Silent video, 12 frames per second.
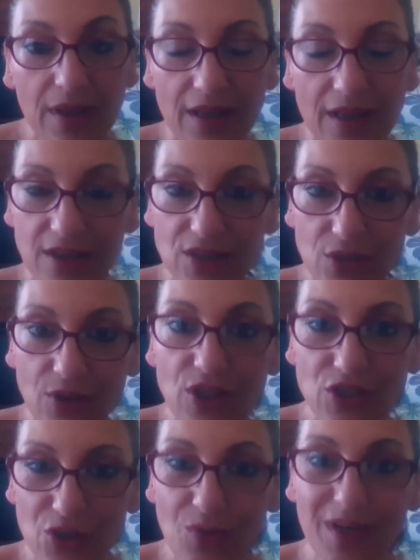And so I started
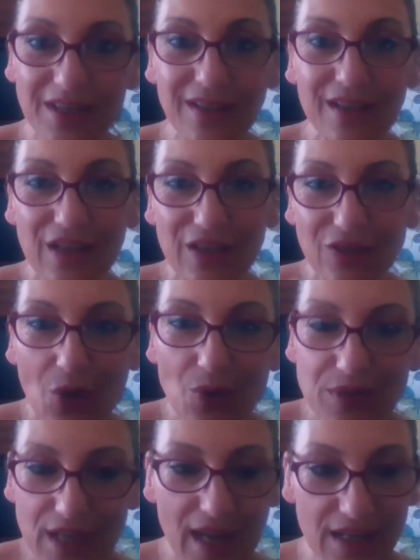doing
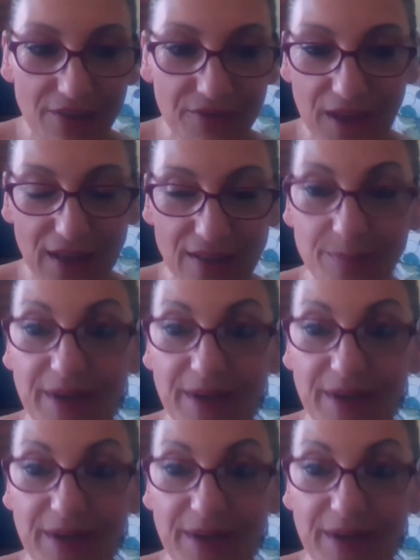those kind of things.